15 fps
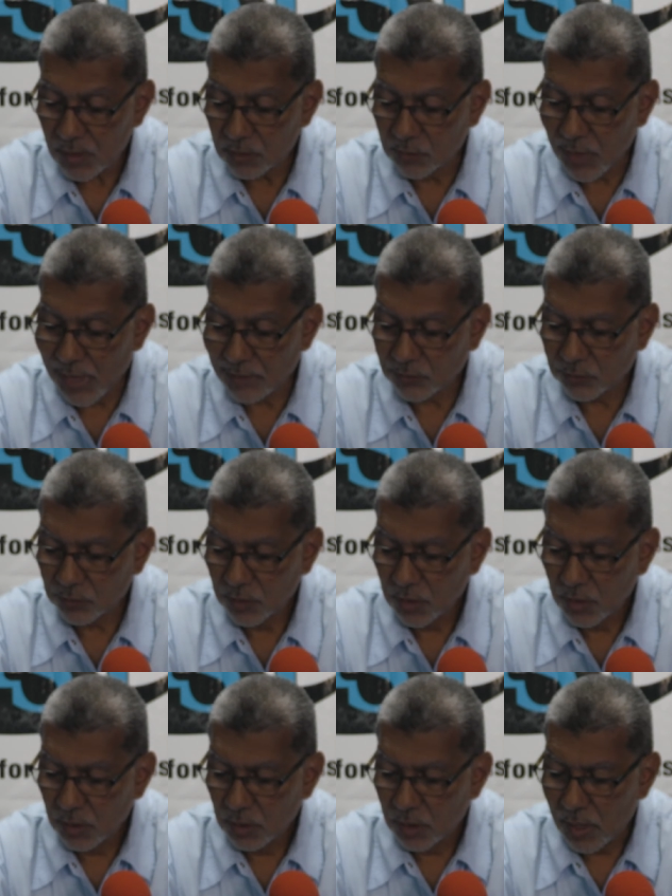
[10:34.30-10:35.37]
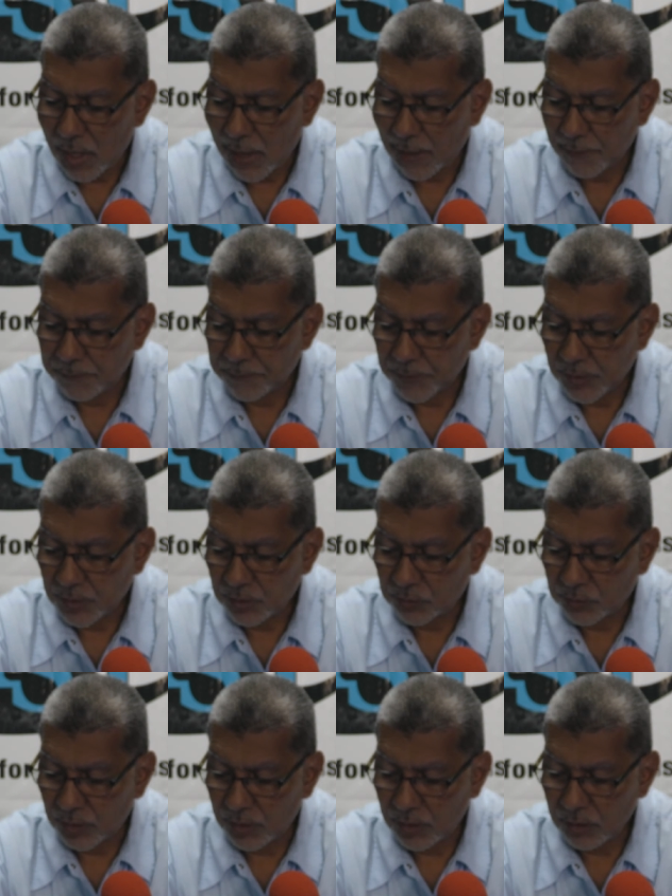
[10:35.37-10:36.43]
that um,
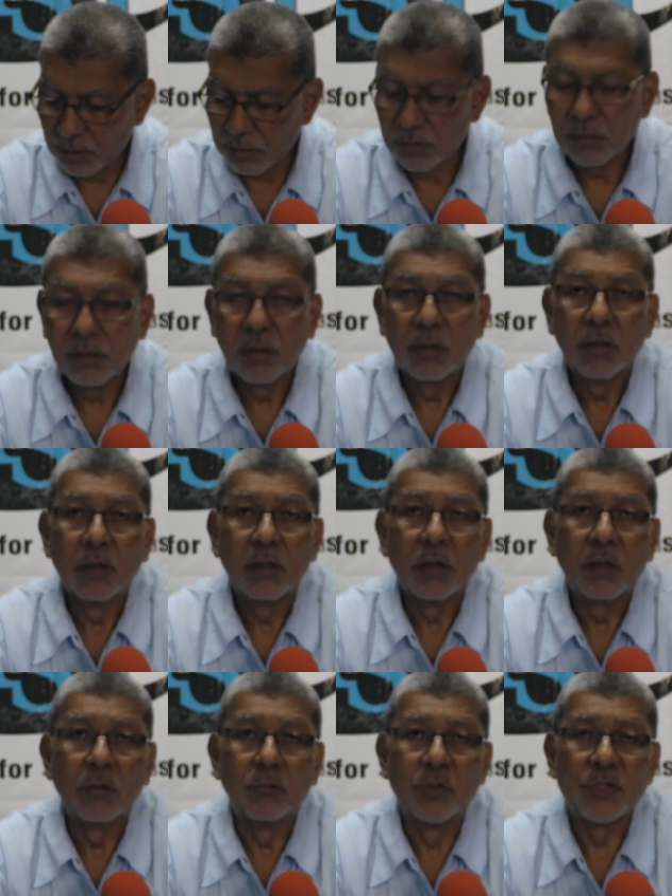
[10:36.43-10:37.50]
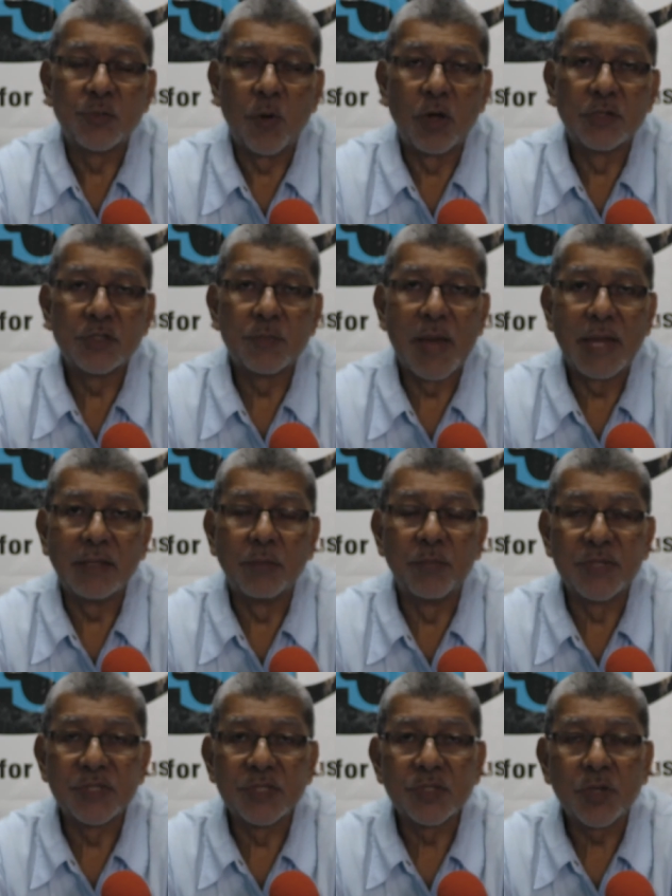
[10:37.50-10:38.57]
the response by the
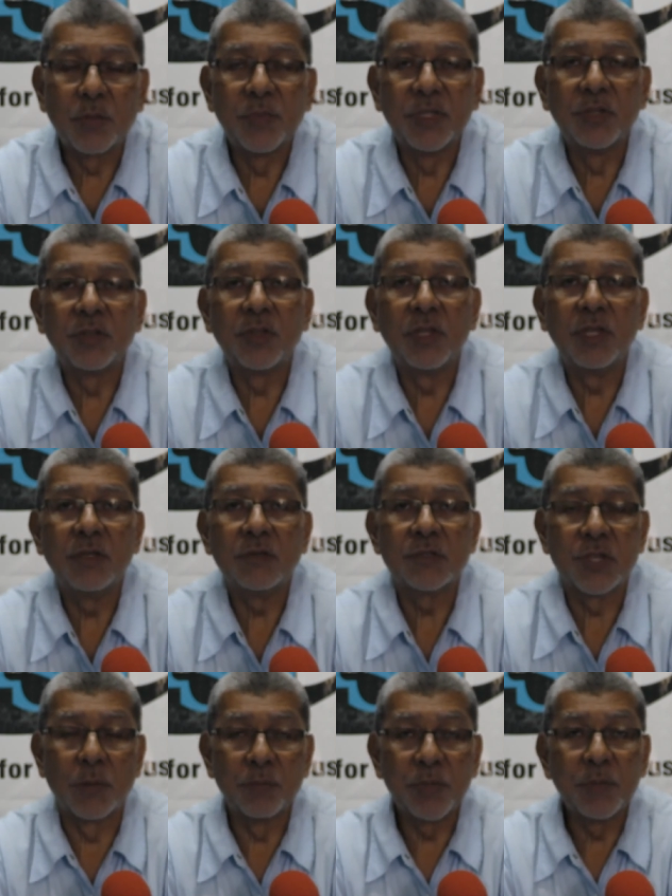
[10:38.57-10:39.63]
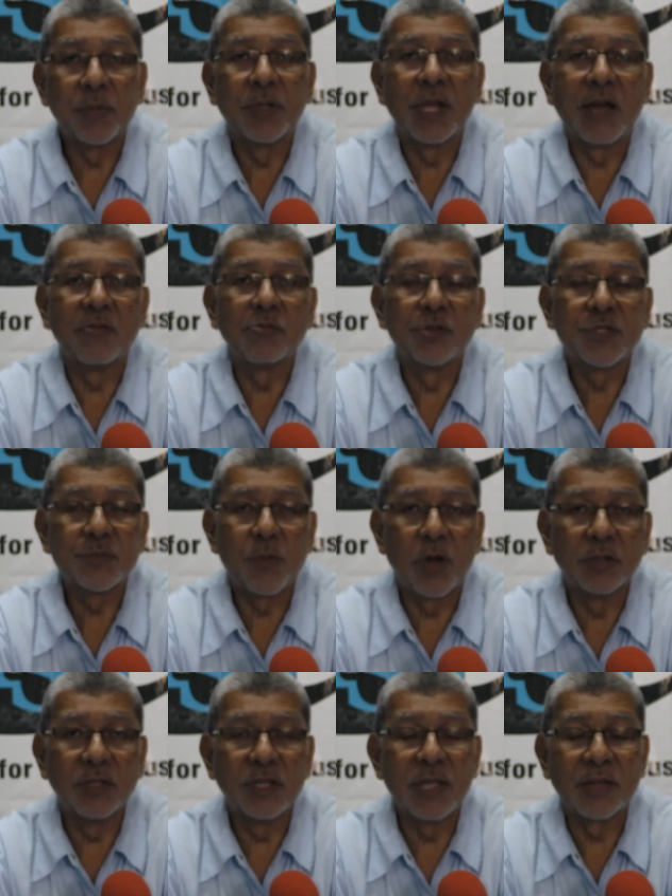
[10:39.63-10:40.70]
business community, some people have
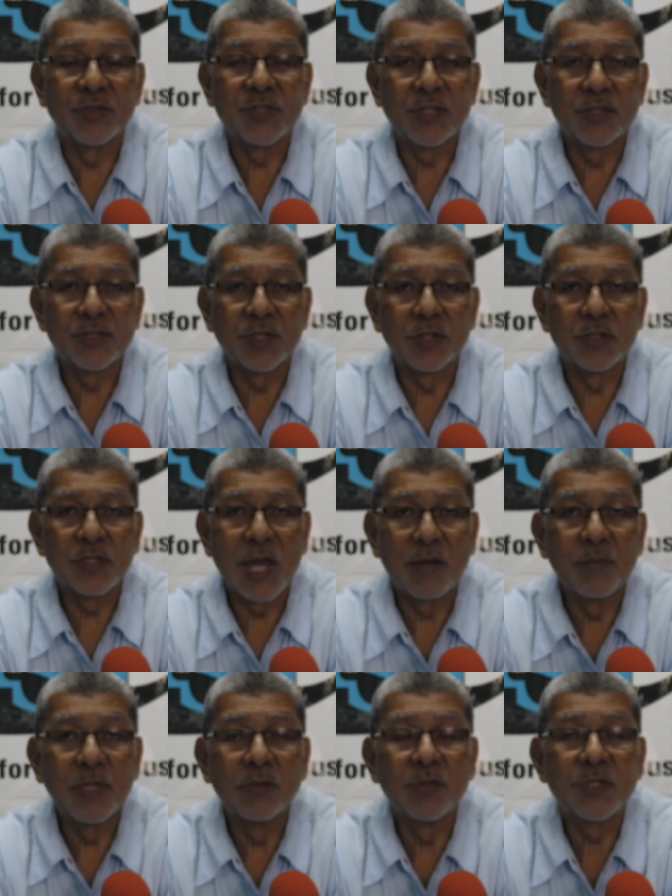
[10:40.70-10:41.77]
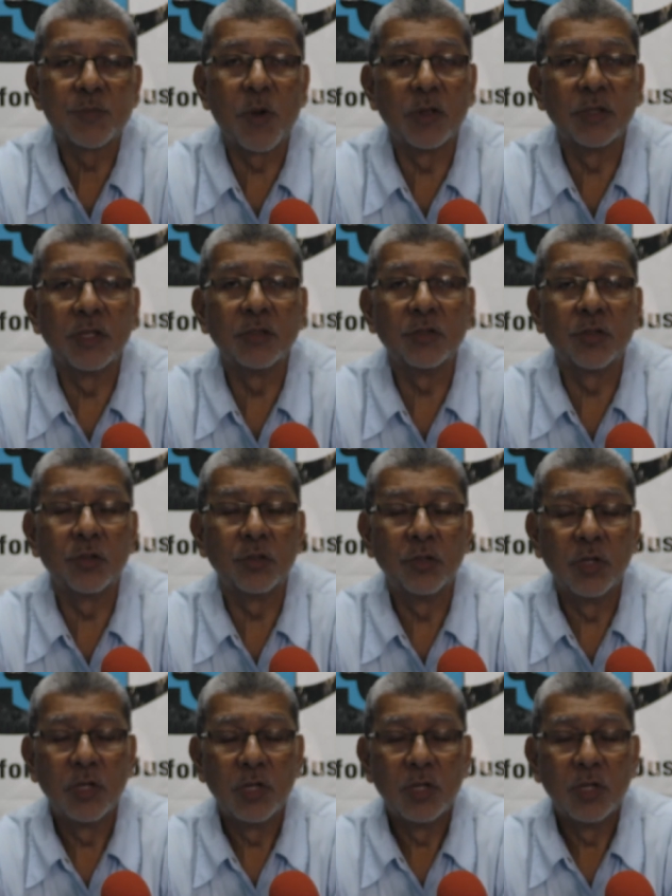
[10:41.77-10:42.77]
responded and citizens have been responding to,